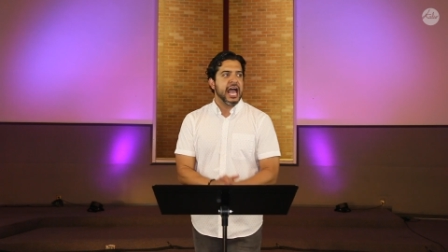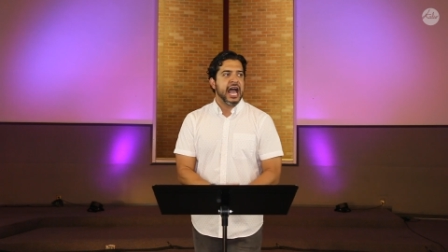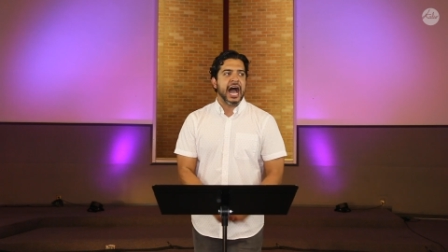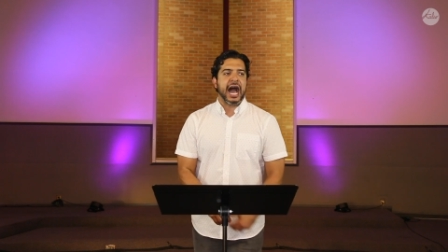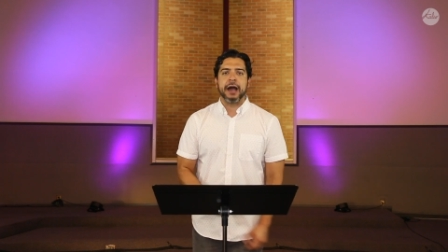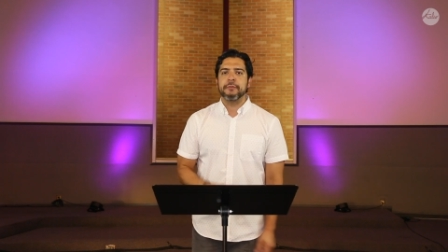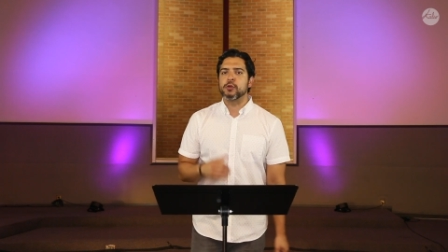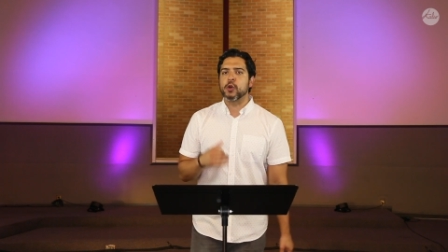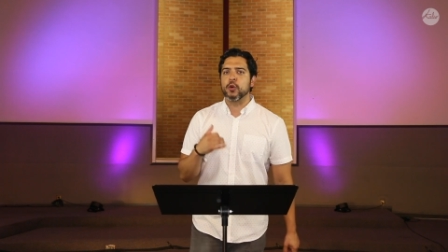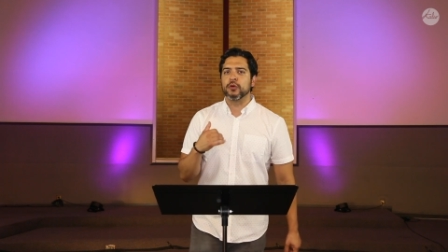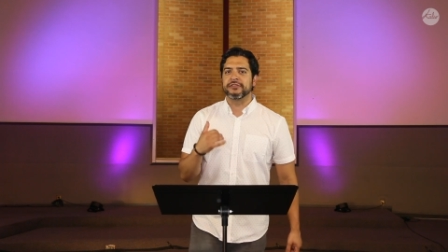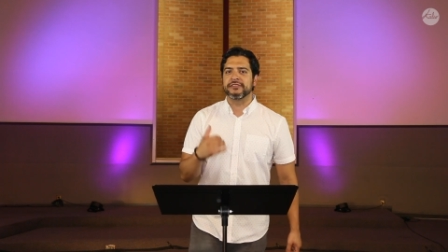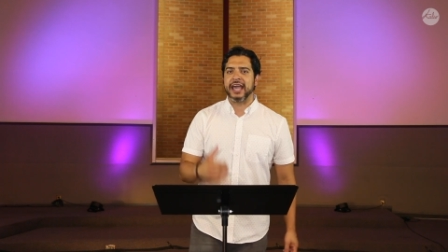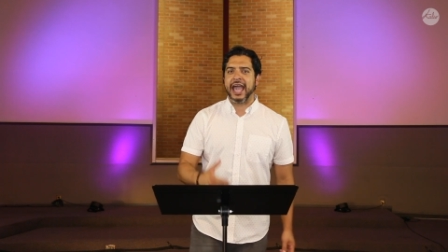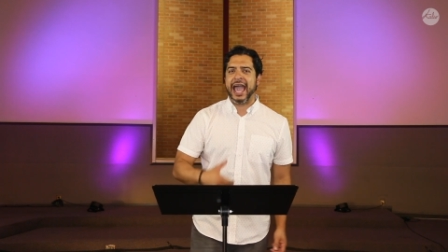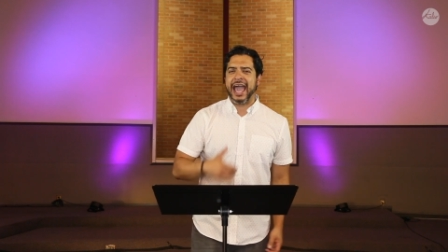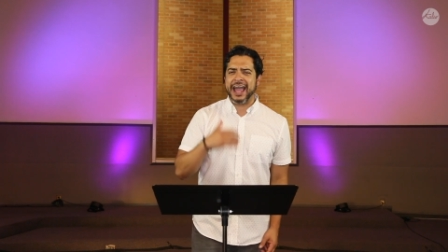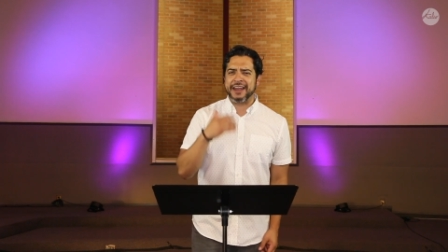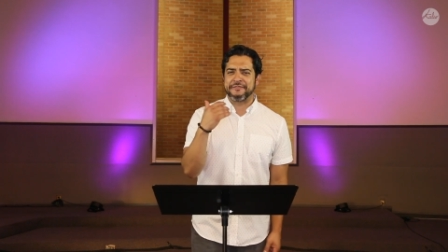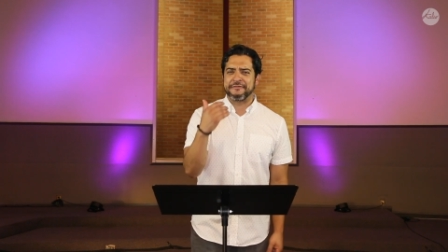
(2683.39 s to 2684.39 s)
I'm going to
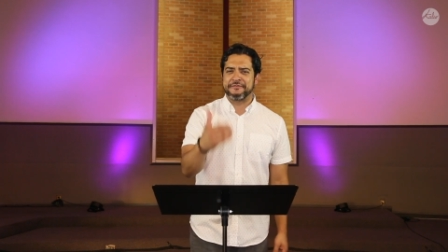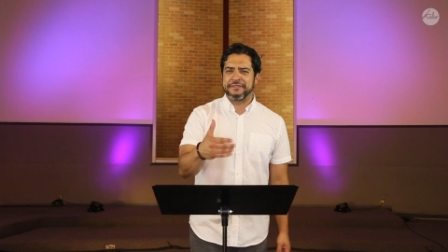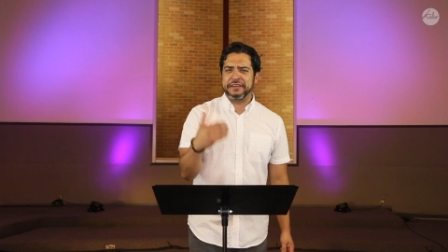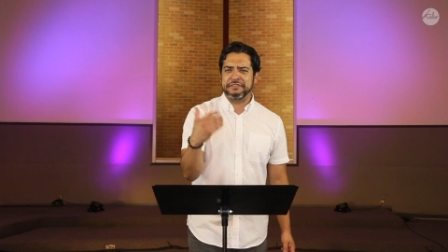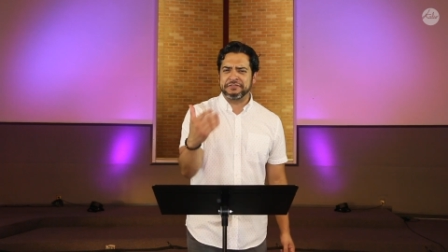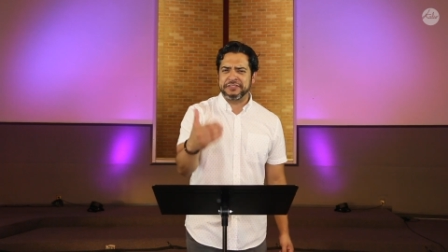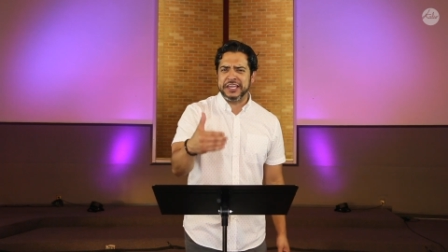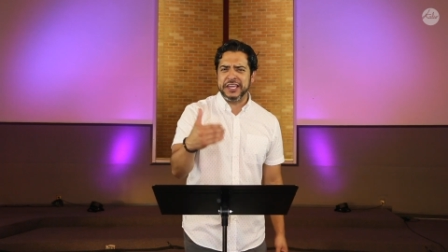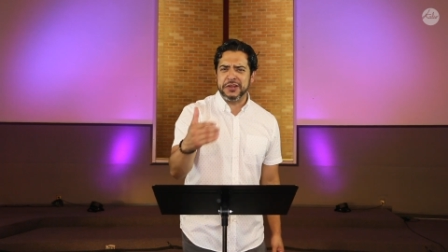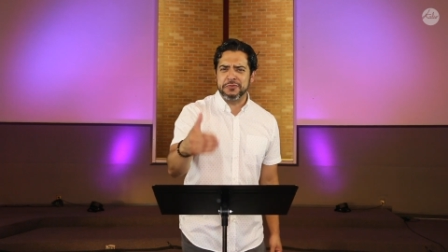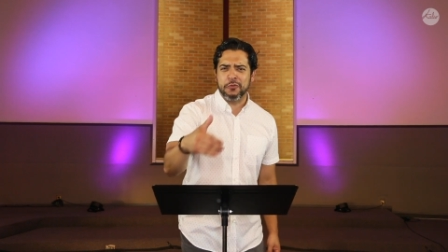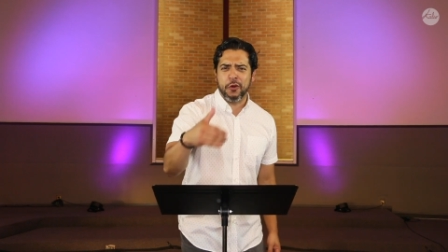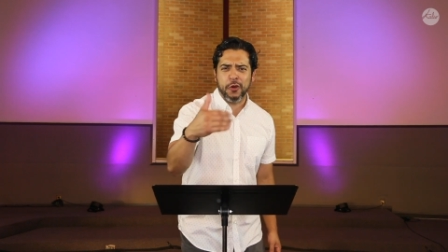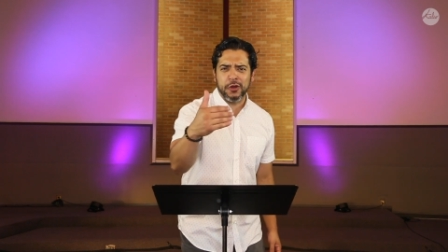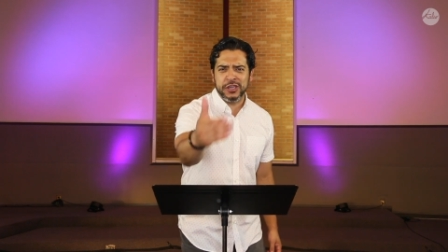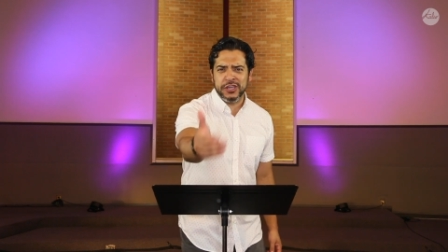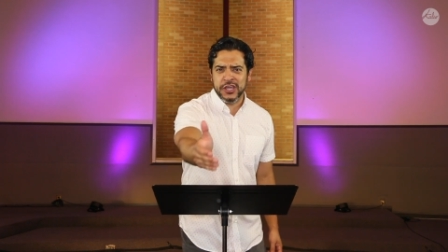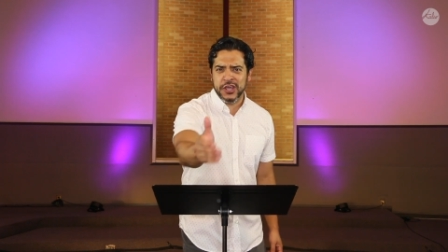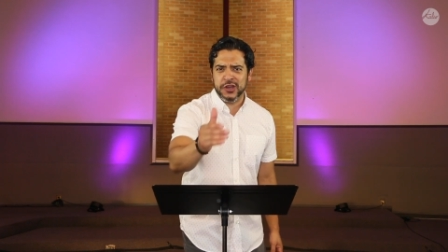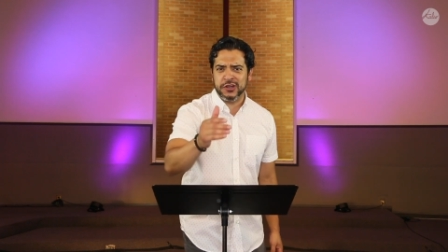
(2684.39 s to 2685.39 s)
add 15
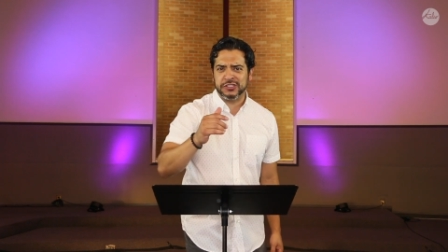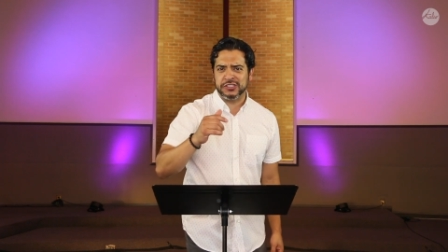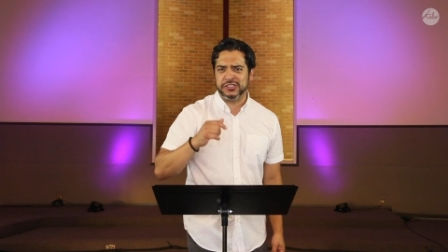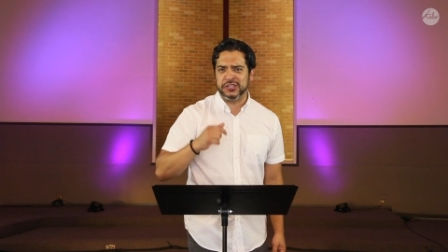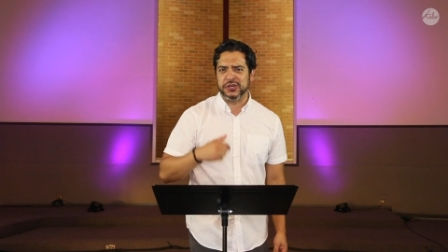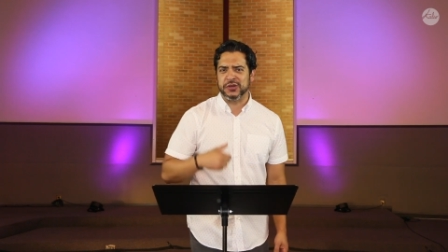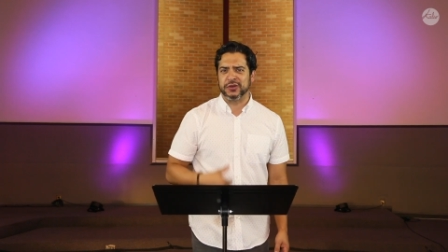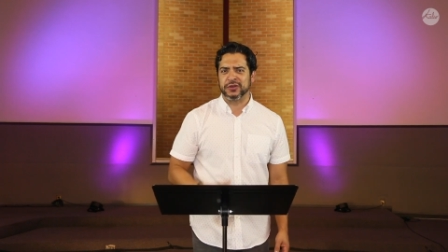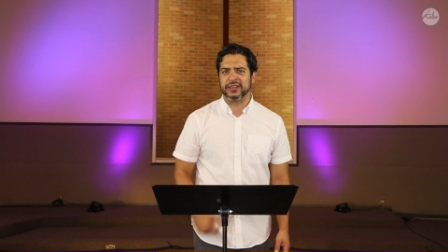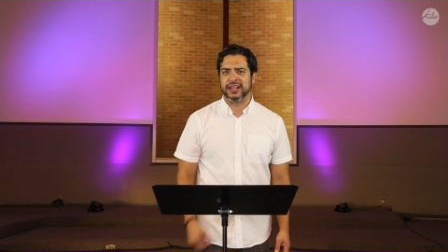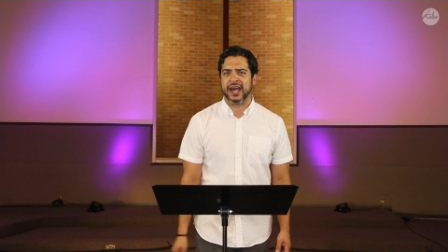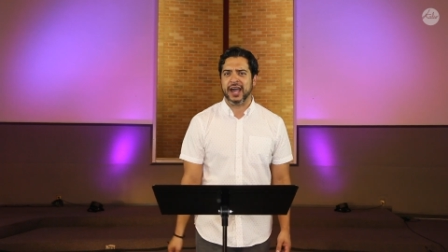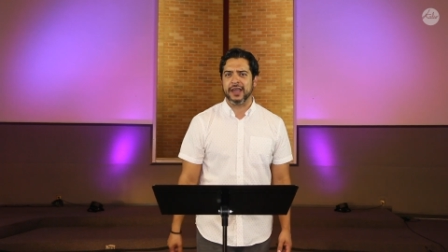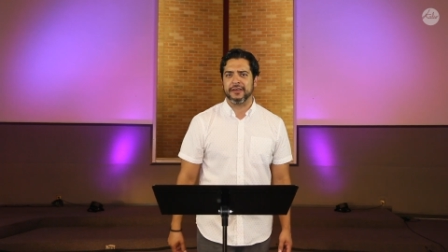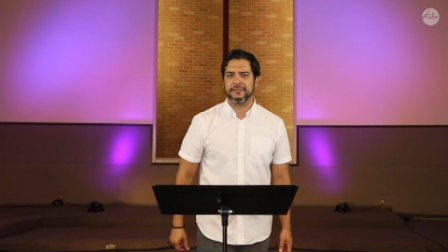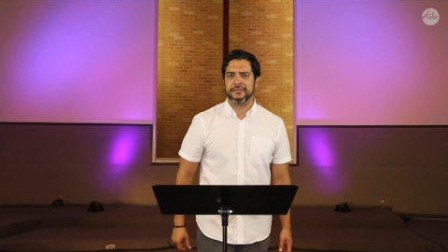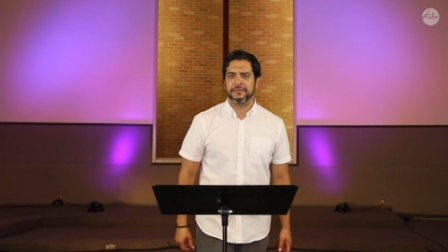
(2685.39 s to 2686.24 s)
more years to your life?